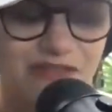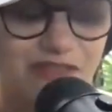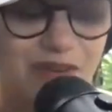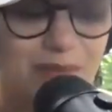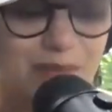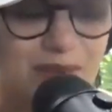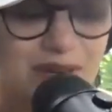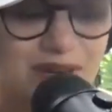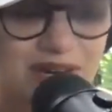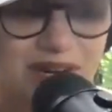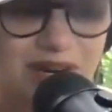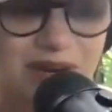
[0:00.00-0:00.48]

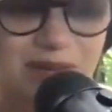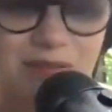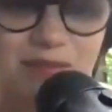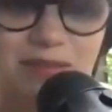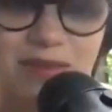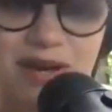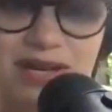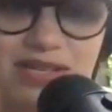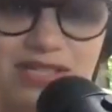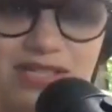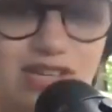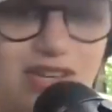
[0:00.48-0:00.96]
feminine and
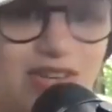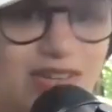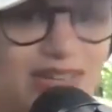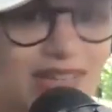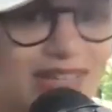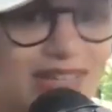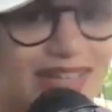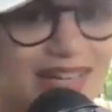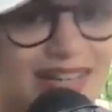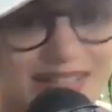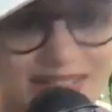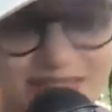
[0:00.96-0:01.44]

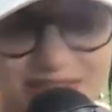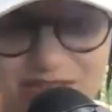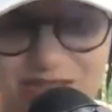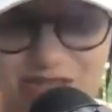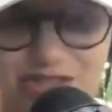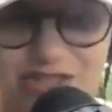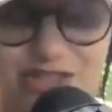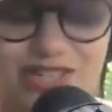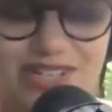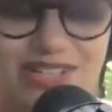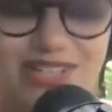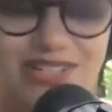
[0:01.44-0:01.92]
masculine
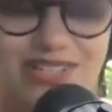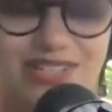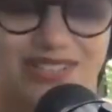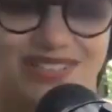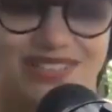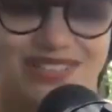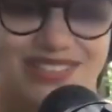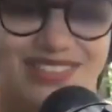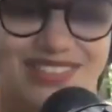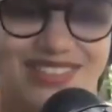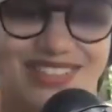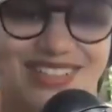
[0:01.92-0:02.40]
energy.
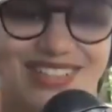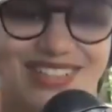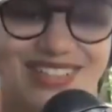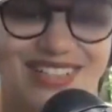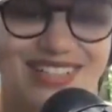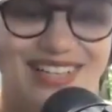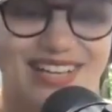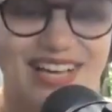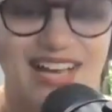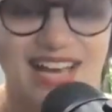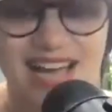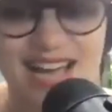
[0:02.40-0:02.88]

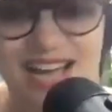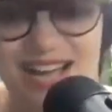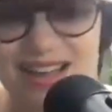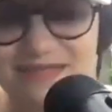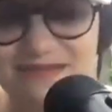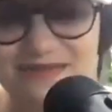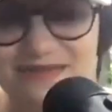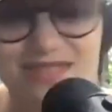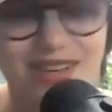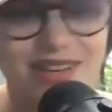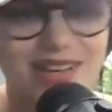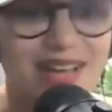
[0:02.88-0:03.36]

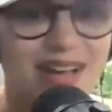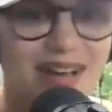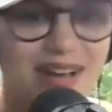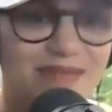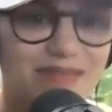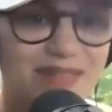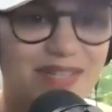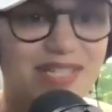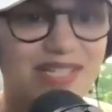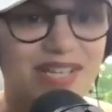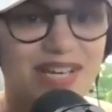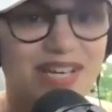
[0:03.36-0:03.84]
Have that
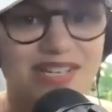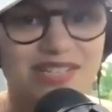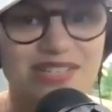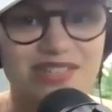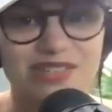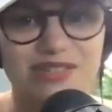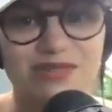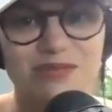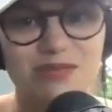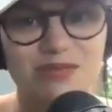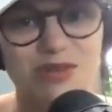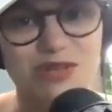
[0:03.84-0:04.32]

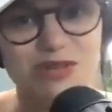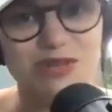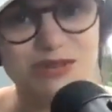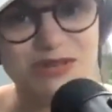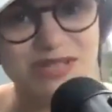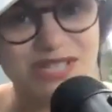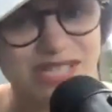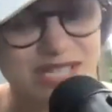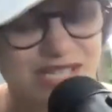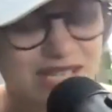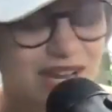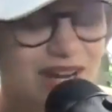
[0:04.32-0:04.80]
conversation when you
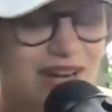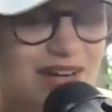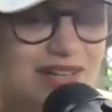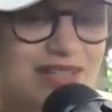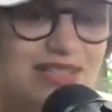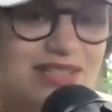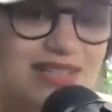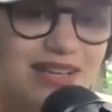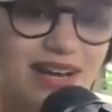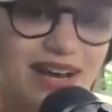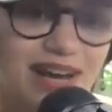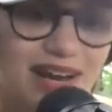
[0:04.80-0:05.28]

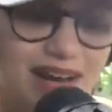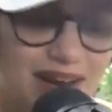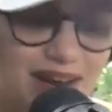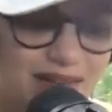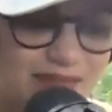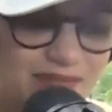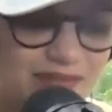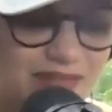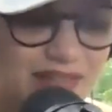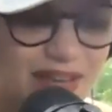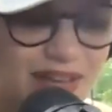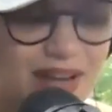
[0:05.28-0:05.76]
decide to
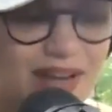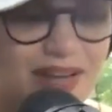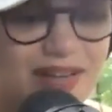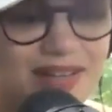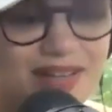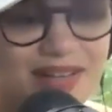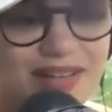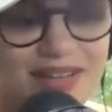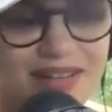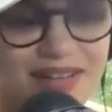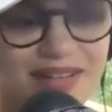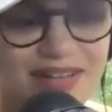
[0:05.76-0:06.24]
have that
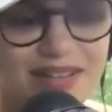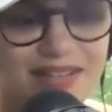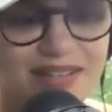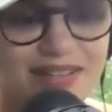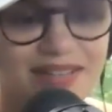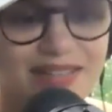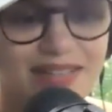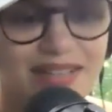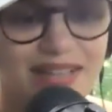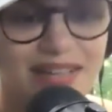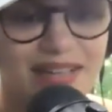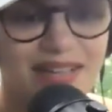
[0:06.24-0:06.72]

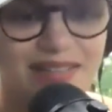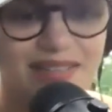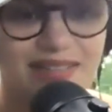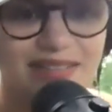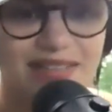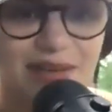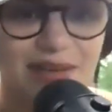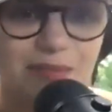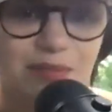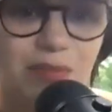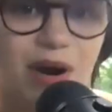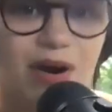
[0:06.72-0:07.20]

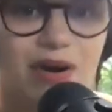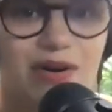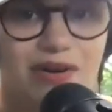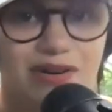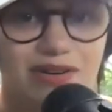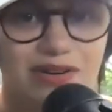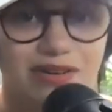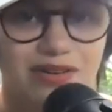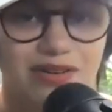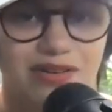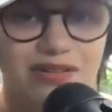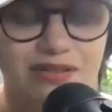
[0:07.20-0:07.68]

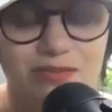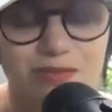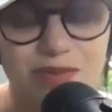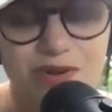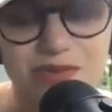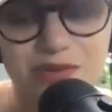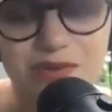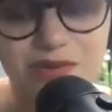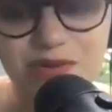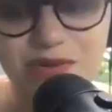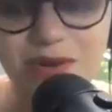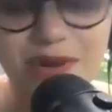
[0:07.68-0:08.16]
partner,
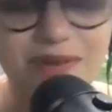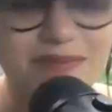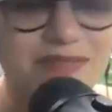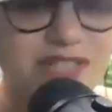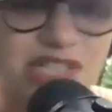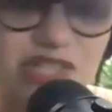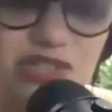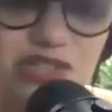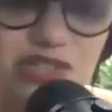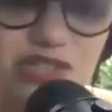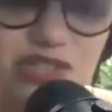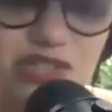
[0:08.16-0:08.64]
whether you have
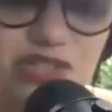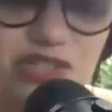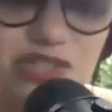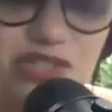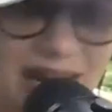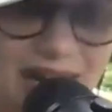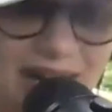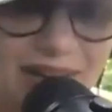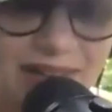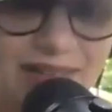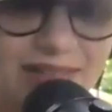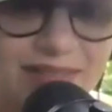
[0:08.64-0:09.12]
children or
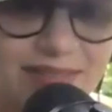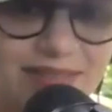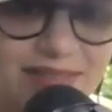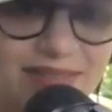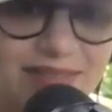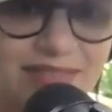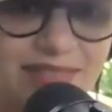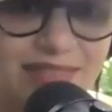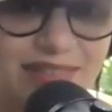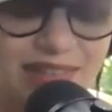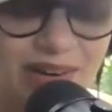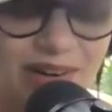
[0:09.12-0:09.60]
not.
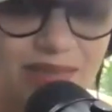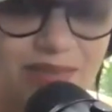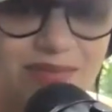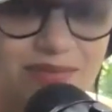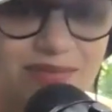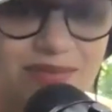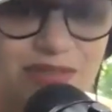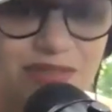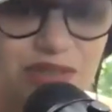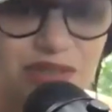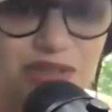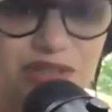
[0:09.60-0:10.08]
You know,
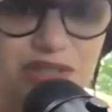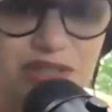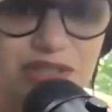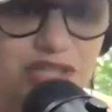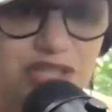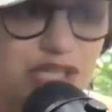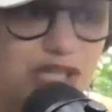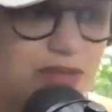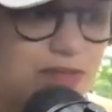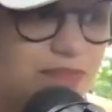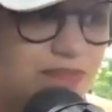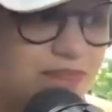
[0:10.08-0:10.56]
you could
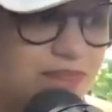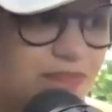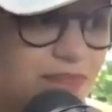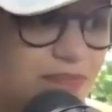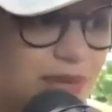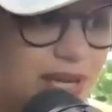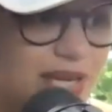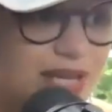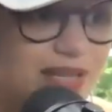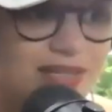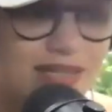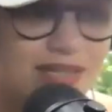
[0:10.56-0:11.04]
just
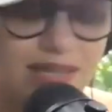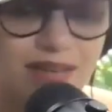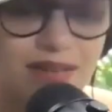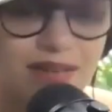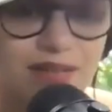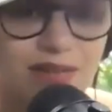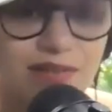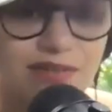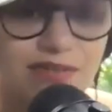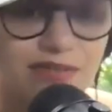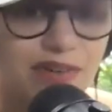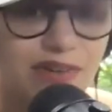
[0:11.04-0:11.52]
be
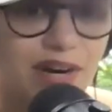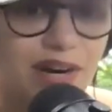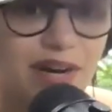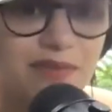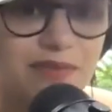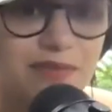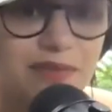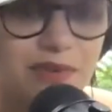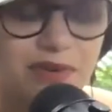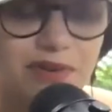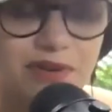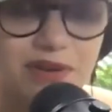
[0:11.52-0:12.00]
single
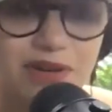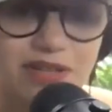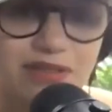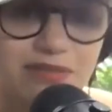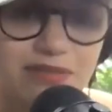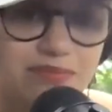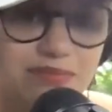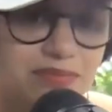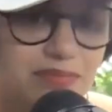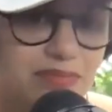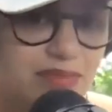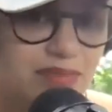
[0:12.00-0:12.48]
forever
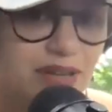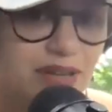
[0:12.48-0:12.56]
and